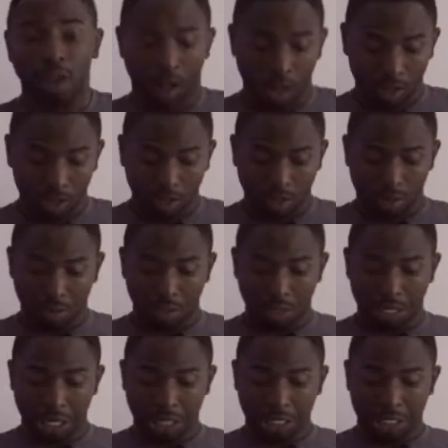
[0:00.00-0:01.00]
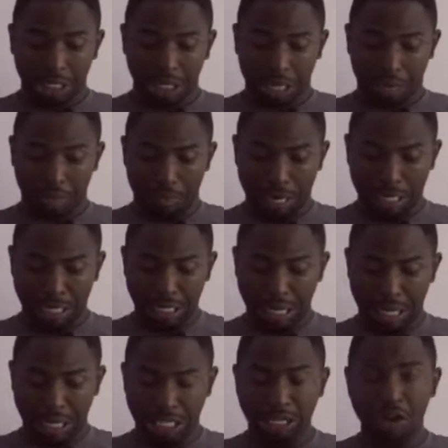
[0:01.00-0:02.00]
Also, I want you guys to check out my
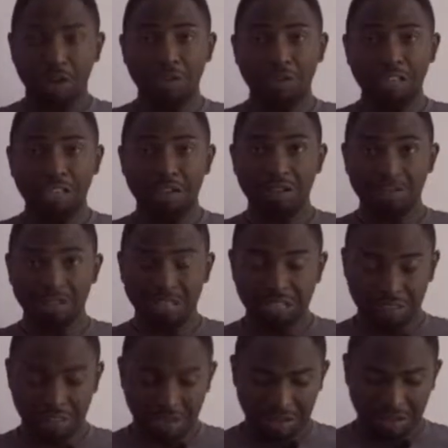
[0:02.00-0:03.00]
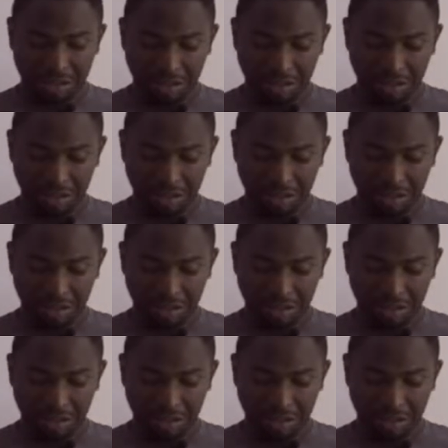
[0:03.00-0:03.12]
St. Tonio shirt.